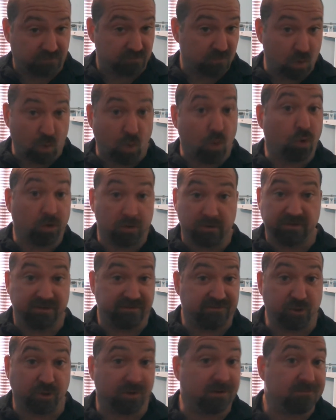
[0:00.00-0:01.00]
or
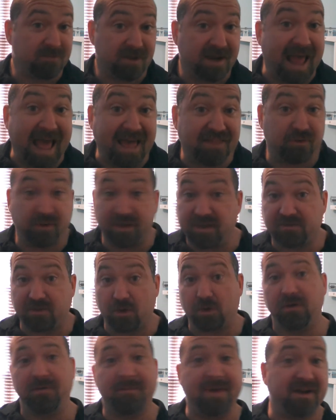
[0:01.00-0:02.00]
if you're an athlete,
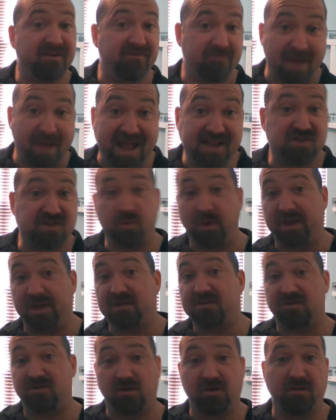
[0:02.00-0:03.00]
total amount of bat
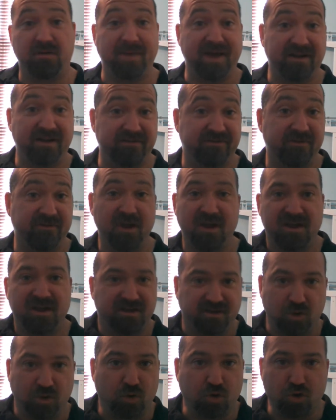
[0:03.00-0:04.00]
swings, total amount of
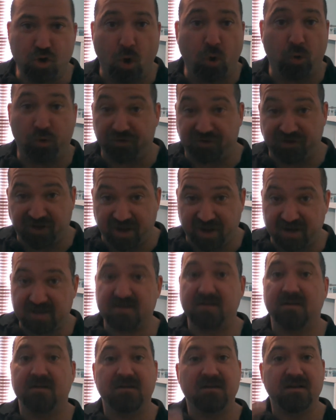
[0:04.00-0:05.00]
goals
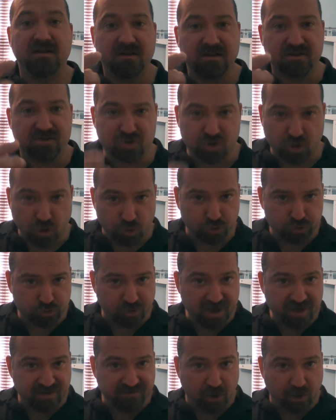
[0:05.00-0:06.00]
kicked. It's total
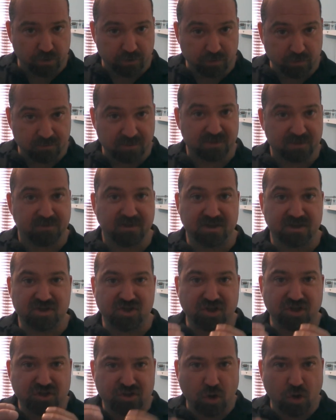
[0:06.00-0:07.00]
training volume. It's
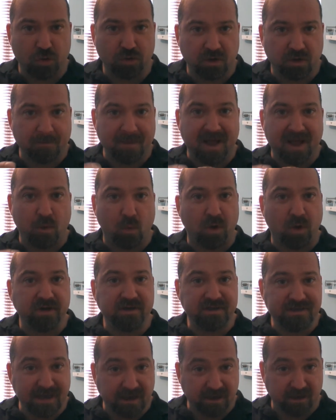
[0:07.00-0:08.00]
the total amount one
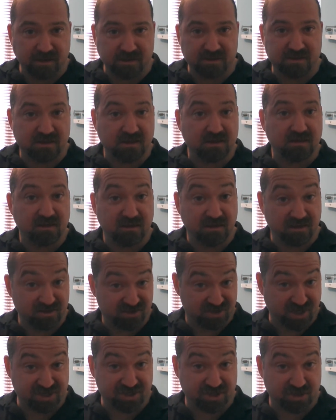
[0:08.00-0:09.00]
does in a
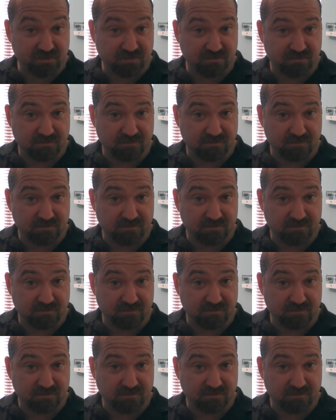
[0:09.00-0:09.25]
session.